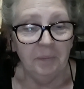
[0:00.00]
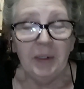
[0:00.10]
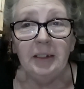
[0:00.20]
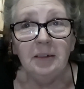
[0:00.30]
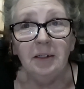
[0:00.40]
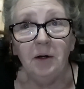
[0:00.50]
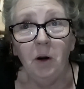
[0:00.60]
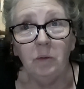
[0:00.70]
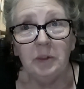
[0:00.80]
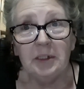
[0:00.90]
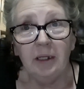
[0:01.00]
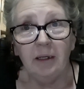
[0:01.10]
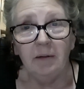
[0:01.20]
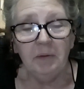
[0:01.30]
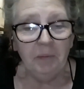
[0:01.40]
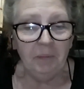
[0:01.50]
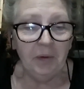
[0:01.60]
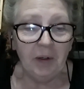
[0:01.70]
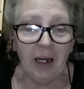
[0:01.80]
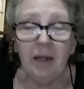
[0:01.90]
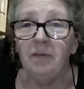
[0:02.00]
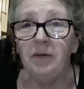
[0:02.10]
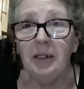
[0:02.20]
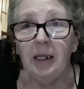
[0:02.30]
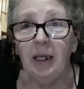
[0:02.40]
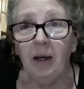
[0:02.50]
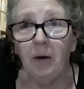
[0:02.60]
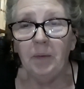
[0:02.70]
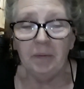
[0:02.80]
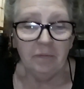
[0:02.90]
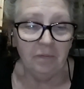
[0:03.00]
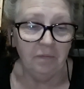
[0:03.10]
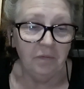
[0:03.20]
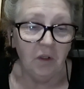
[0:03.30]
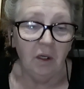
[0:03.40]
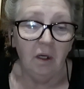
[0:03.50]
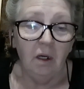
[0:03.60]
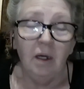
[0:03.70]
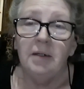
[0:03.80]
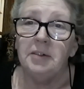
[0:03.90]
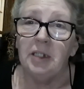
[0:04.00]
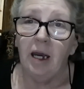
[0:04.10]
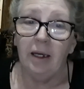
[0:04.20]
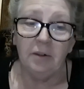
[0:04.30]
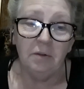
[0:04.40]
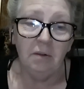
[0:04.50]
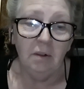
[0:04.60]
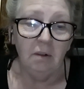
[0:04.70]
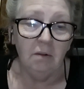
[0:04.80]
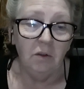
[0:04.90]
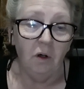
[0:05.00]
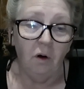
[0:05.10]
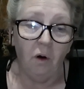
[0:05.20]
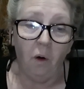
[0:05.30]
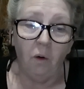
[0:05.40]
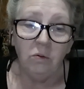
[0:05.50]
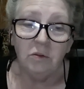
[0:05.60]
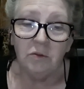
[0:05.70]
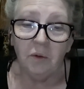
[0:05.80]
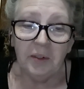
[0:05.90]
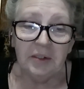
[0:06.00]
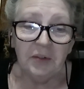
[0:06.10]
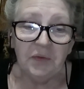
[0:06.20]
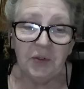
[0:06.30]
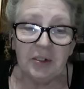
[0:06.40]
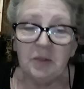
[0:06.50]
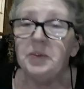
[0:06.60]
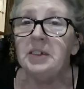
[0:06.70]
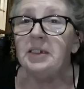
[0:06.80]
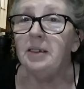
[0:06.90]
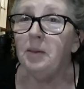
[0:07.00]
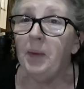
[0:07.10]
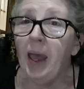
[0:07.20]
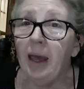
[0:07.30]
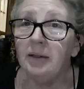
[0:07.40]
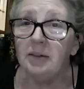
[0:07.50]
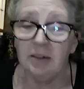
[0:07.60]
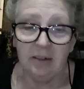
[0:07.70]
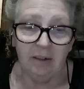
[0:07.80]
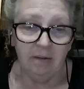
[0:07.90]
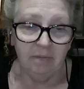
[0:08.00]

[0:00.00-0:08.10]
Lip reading: Petes Little Homestead put out a video titled Old Stories of Christmas in the Past.